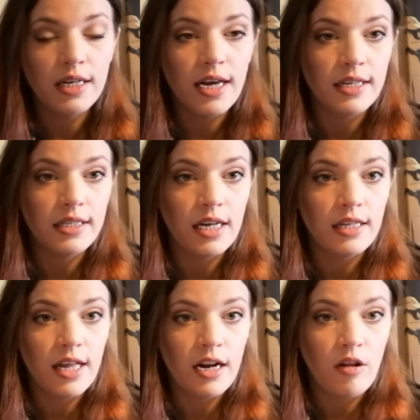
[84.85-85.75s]
I had
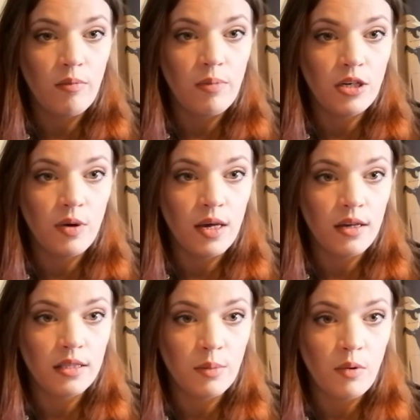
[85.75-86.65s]
said that I'll be doing
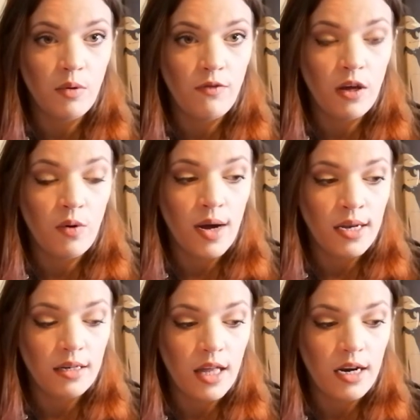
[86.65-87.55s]
a separate review
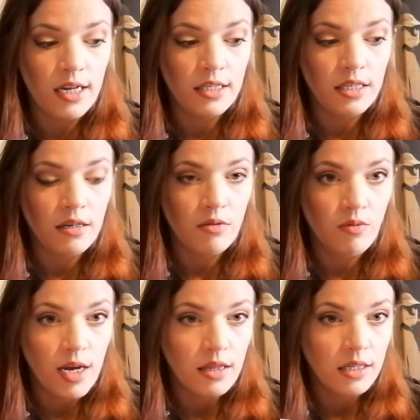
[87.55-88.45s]
and that I didn't
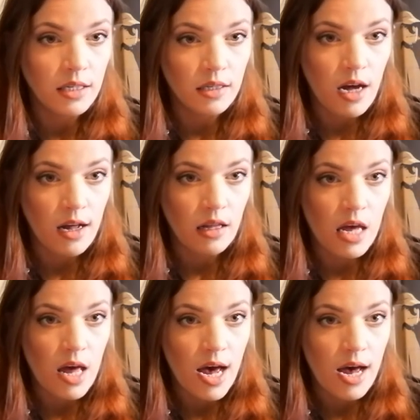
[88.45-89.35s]
rate this as
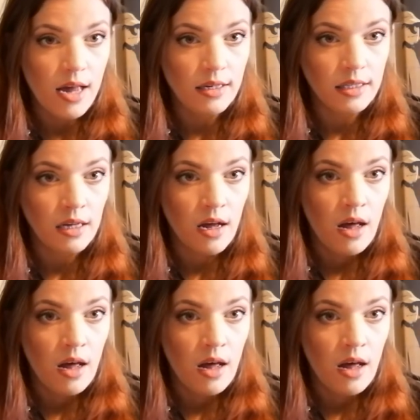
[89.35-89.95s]
highly as,